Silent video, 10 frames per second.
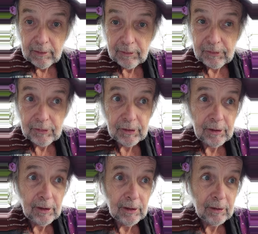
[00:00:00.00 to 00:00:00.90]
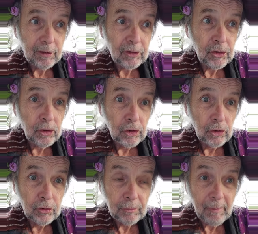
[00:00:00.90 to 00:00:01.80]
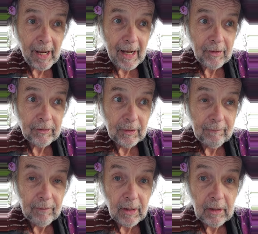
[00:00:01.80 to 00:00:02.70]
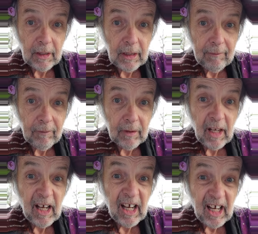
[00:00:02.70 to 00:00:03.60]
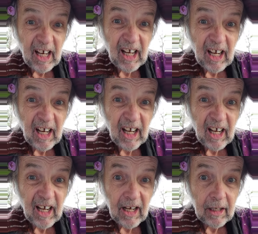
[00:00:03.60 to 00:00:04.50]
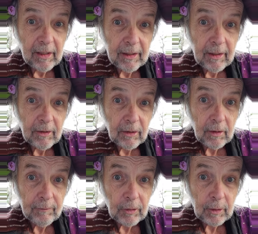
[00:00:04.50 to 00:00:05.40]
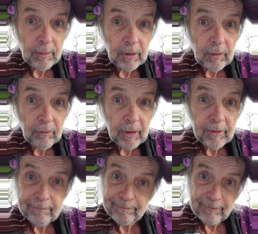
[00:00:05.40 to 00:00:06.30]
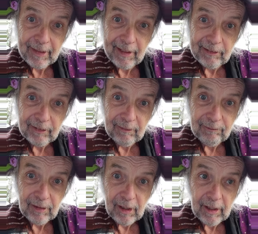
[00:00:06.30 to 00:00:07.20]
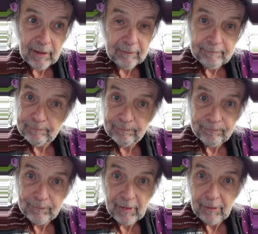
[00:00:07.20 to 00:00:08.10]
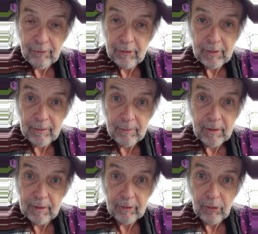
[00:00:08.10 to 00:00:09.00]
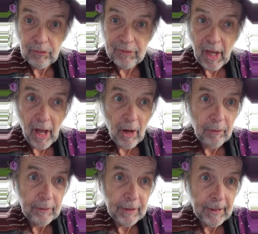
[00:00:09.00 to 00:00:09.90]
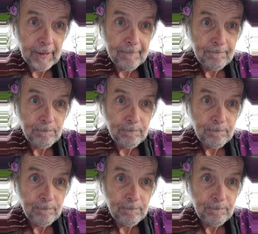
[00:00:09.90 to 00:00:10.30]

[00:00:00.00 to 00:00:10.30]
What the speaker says: so huge, massive, that even a hint of turbulent weather, cancel a flight. Otherwise, everybody goes down. Yeah.